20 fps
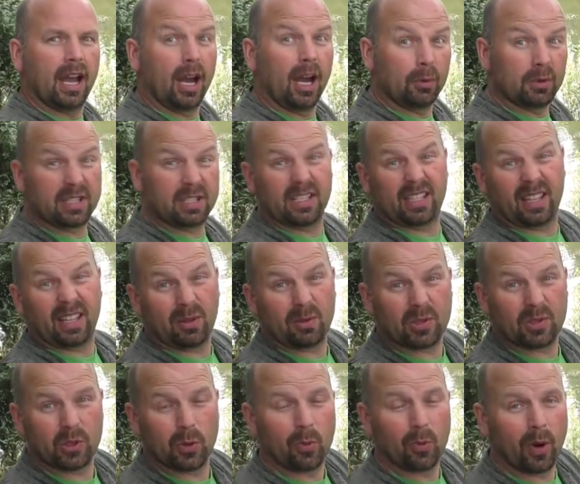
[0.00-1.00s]
I would say that
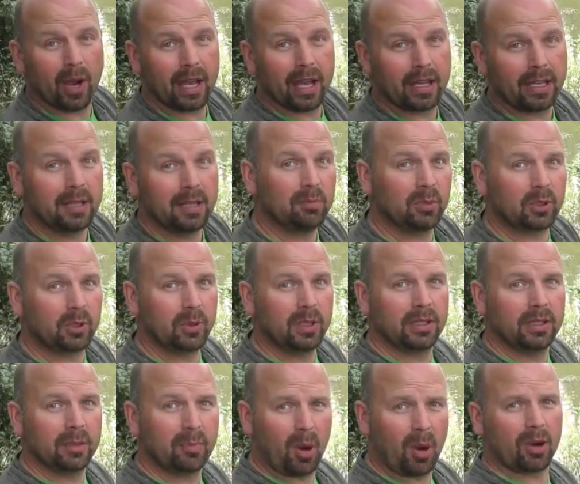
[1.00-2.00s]
was somewhere in
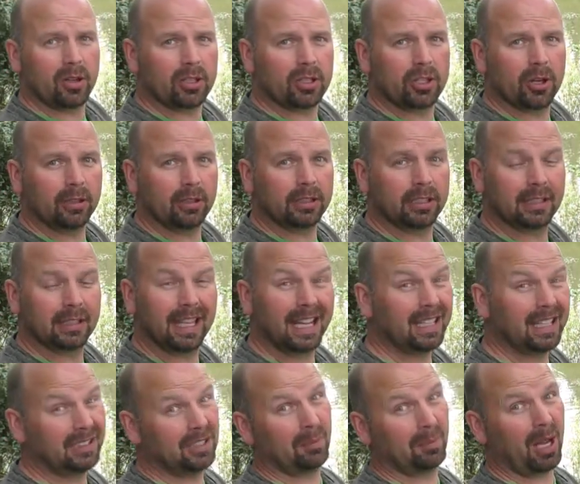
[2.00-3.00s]
between the pocket shot
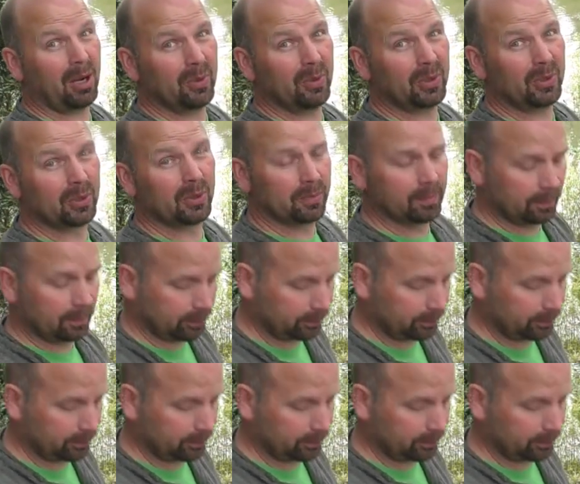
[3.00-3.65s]
and the Black Widow.